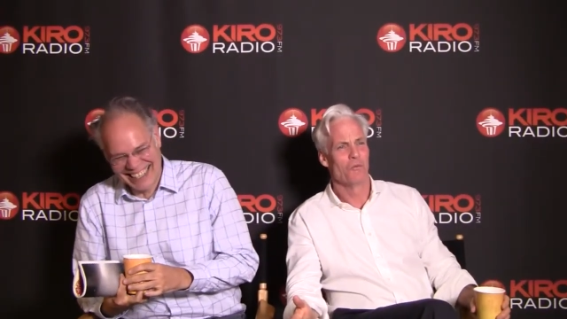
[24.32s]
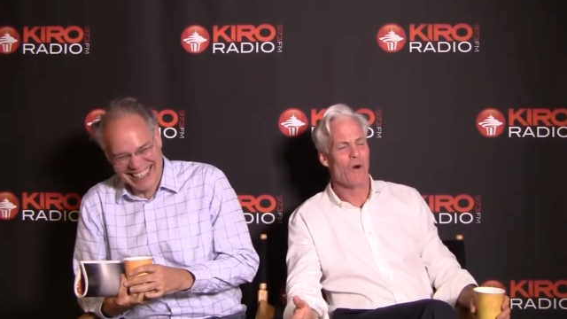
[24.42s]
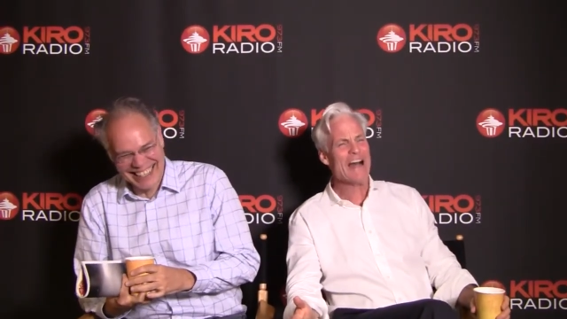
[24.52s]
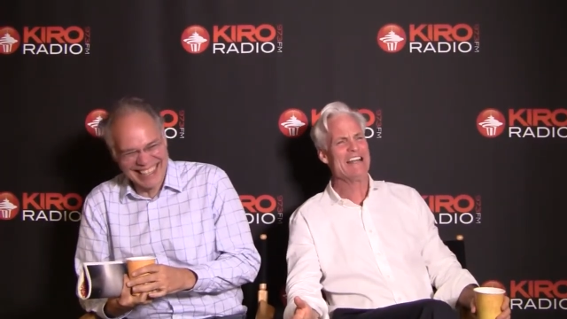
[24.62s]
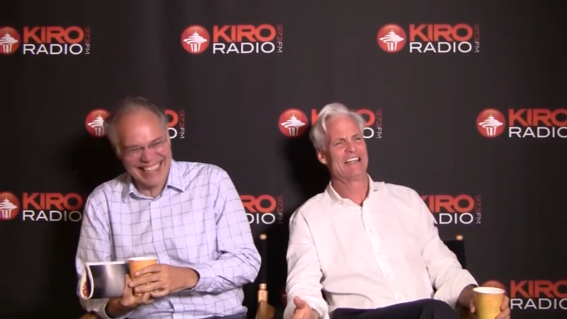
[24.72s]

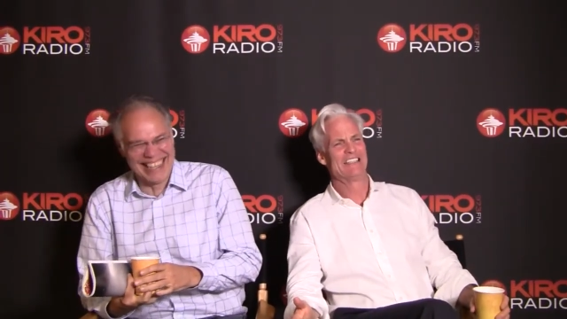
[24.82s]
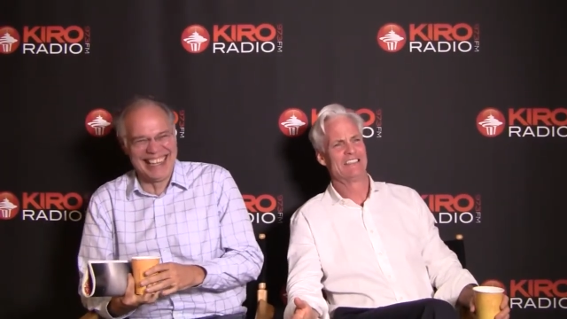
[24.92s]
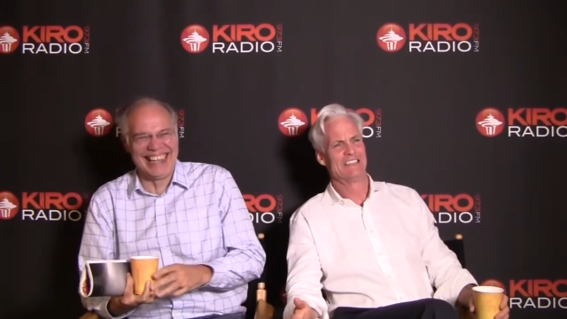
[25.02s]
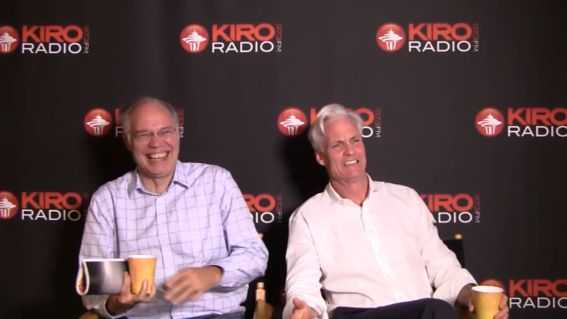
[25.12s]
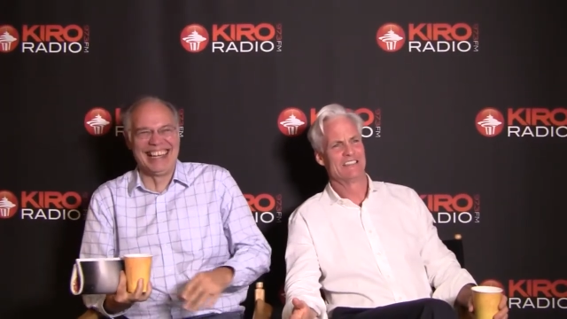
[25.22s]
Speaker 1: what?
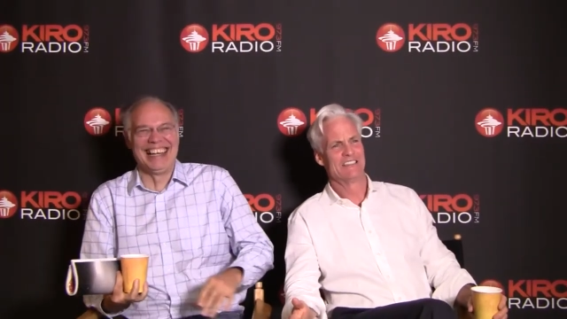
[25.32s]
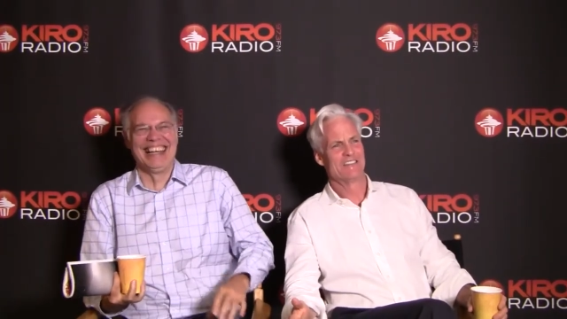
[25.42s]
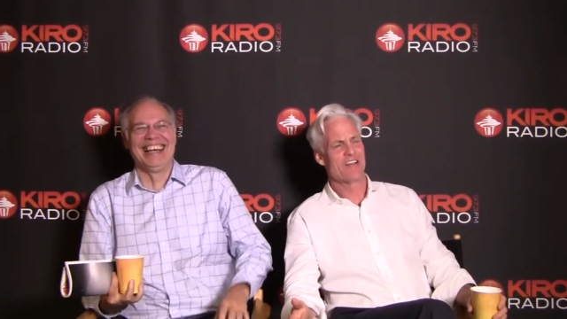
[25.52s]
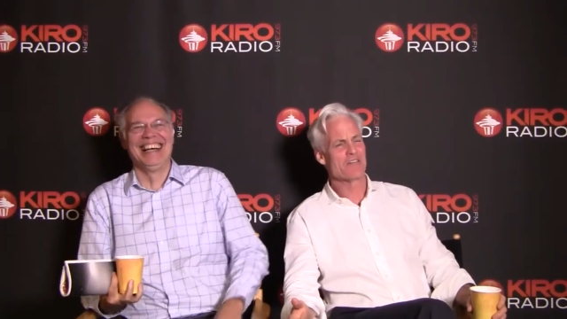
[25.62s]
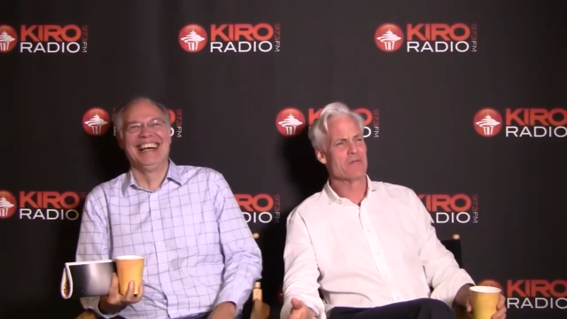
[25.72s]

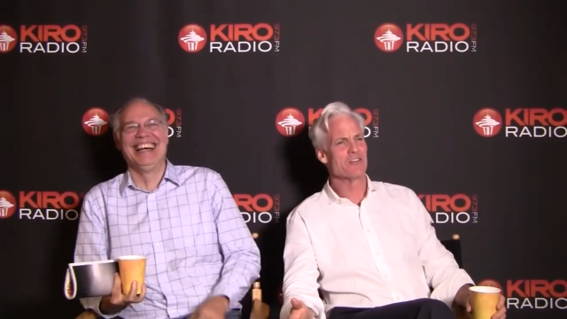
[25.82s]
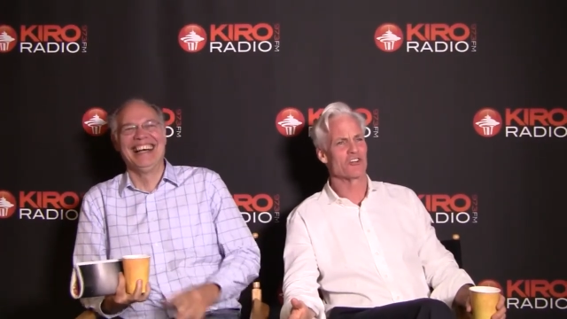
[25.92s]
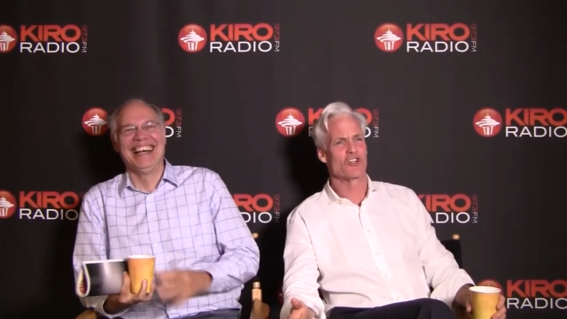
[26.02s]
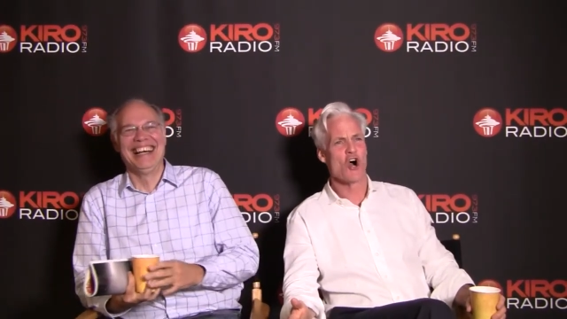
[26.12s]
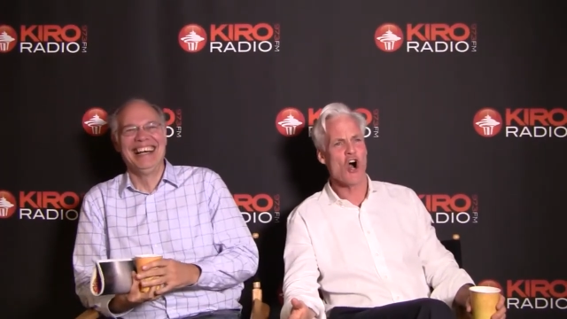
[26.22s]
Favorite meal
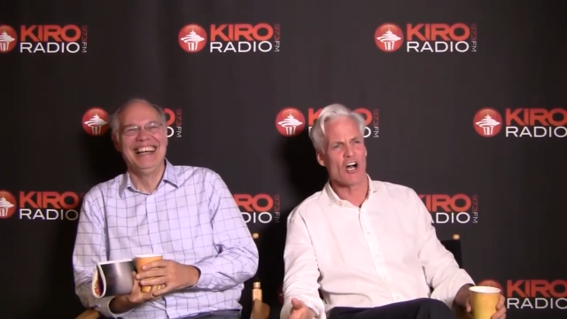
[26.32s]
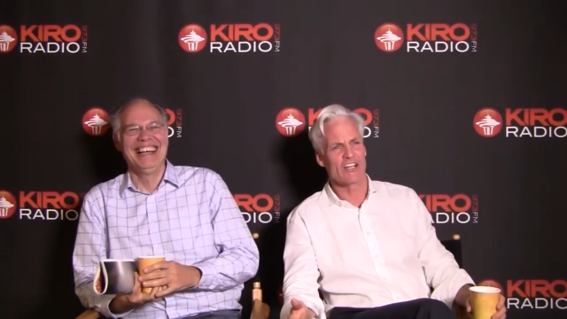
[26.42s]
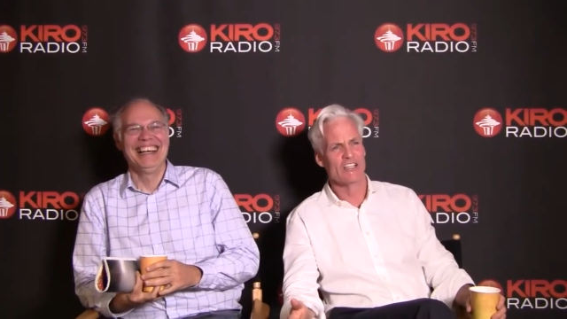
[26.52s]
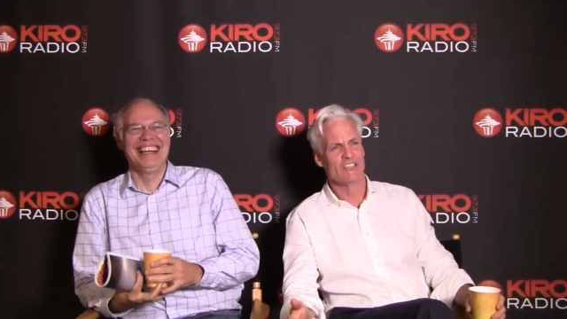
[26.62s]
to cook?